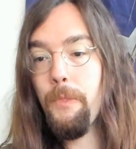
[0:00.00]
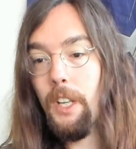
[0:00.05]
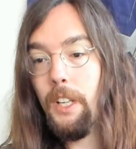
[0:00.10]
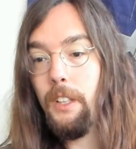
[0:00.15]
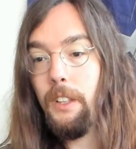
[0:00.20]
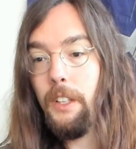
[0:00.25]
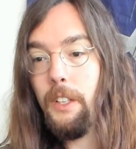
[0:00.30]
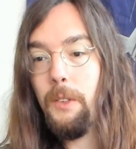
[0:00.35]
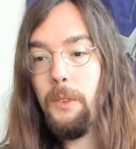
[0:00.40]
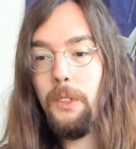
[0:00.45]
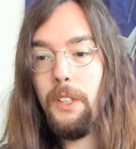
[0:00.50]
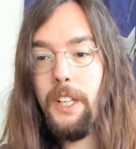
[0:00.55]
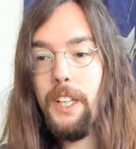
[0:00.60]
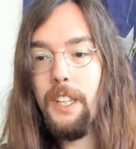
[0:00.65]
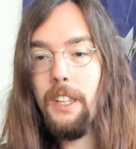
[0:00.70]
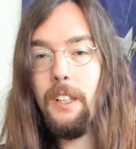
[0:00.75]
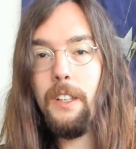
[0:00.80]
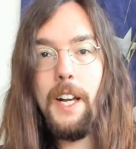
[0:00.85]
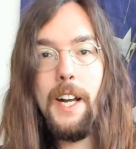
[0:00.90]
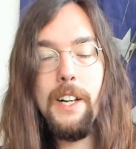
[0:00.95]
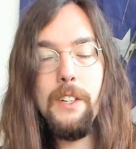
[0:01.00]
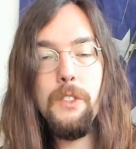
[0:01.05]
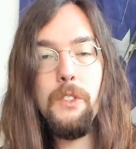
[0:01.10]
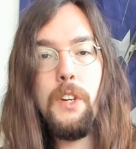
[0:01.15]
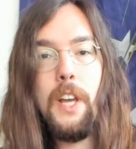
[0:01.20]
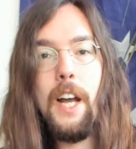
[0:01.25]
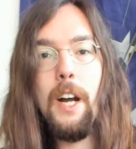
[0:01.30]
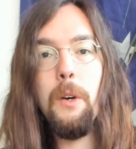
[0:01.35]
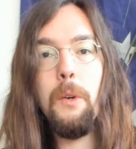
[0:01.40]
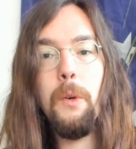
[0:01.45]
like literally in the last
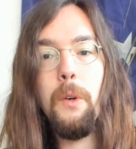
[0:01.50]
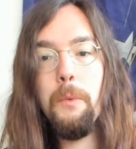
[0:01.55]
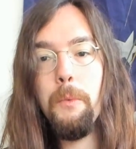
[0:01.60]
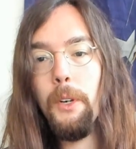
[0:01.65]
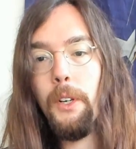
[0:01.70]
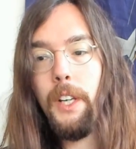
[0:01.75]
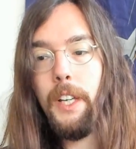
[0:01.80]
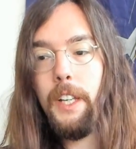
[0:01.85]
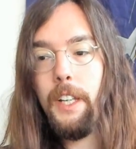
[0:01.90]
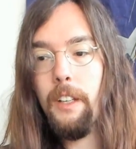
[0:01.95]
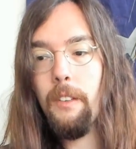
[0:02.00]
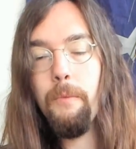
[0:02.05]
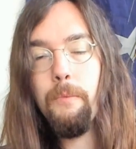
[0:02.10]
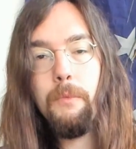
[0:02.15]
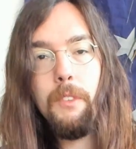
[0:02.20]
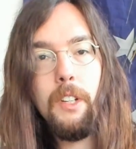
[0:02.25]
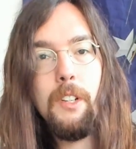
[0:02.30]
hour we're getting,